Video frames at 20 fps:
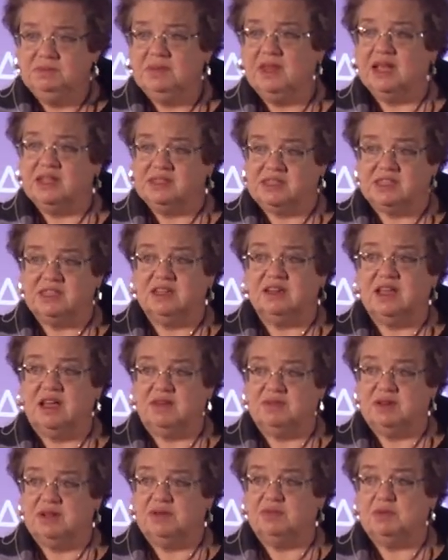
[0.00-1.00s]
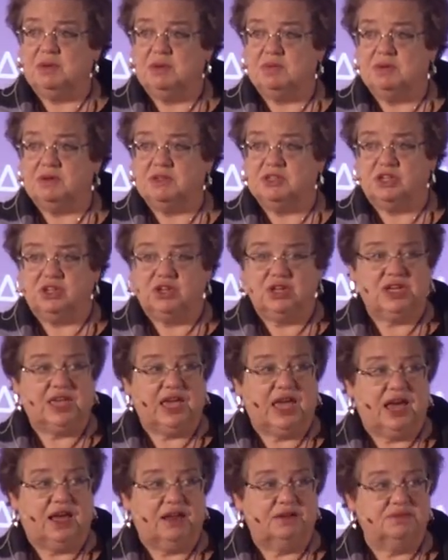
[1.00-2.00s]
and still have enough people to look
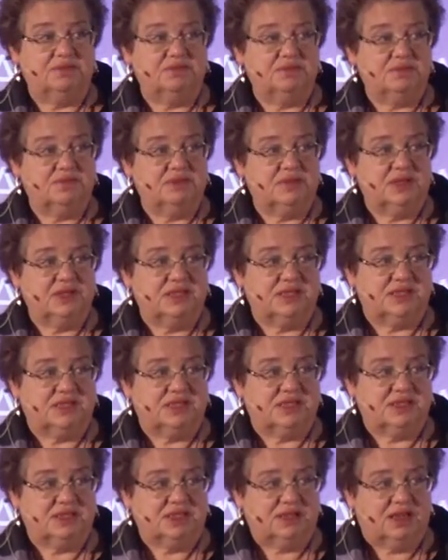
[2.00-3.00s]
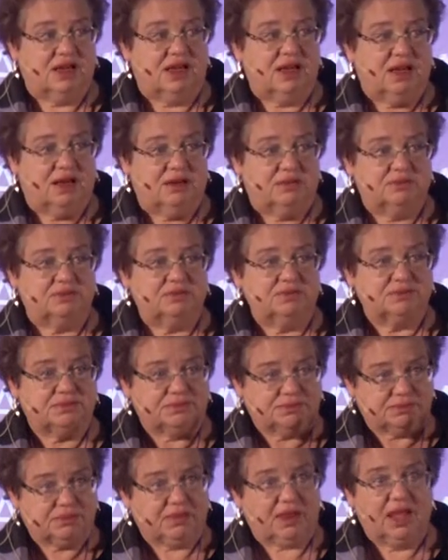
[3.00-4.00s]
at um,
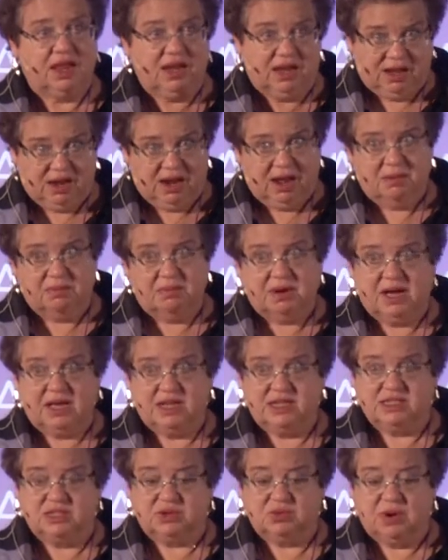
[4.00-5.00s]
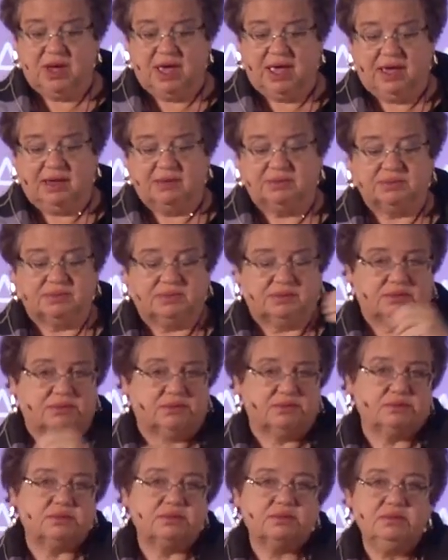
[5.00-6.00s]
in an unbiased way.
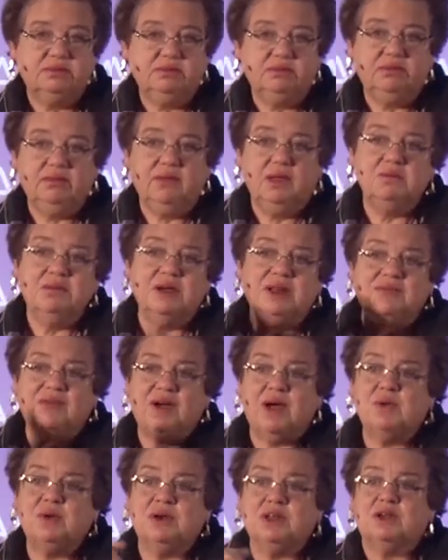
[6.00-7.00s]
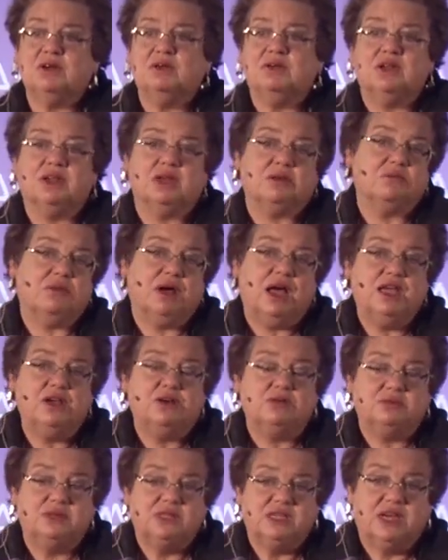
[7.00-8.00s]
But if I want to go look at my
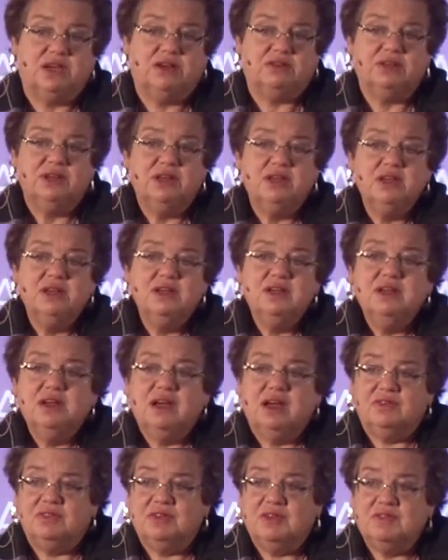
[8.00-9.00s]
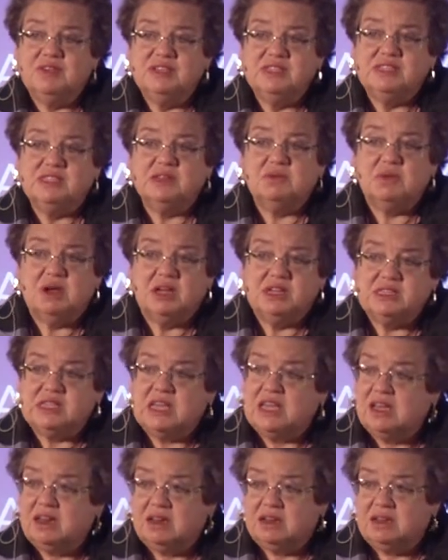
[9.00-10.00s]
hometown of Livingston,
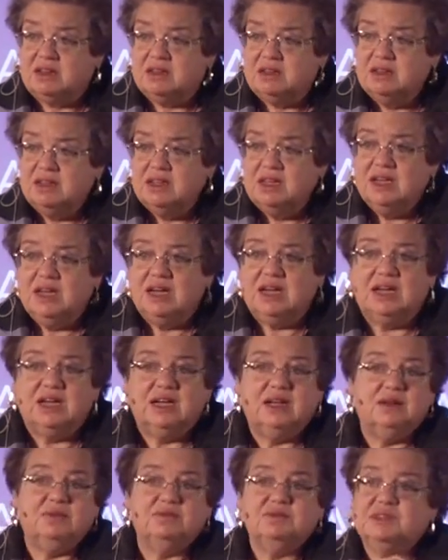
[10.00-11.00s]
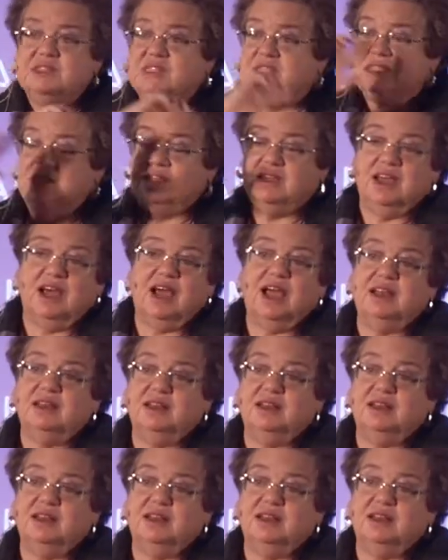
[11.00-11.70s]
Montana, um, I'd